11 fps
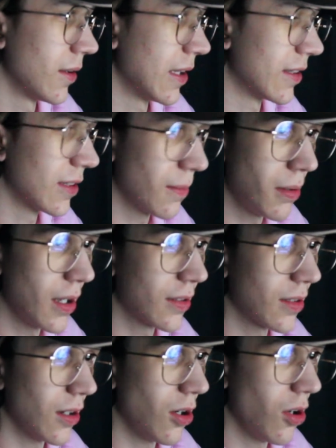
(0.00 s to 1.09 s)
There's some
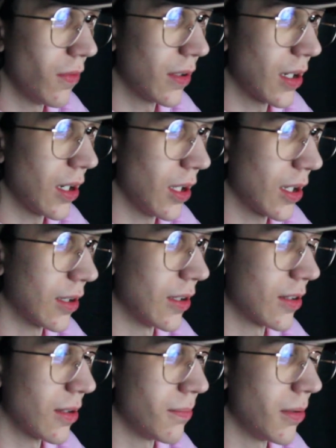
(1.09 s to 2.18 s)
parts of it that I like and
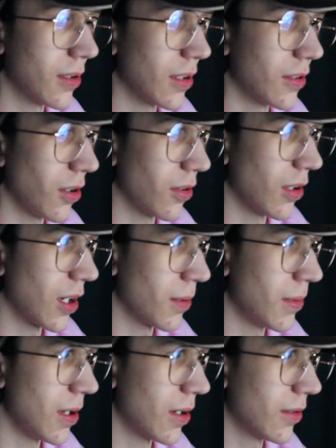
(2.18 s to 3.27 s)
there's some parts I don't like
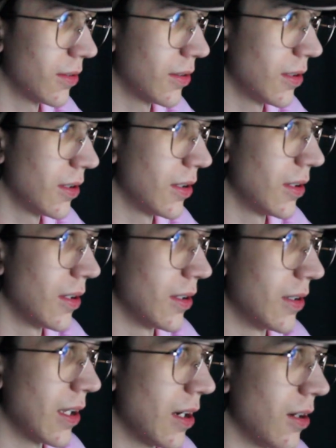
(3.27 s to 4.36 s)
about it.
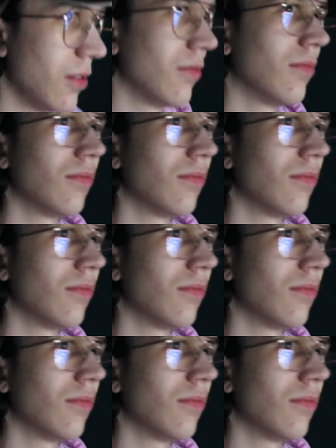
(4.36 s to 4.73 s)
Now,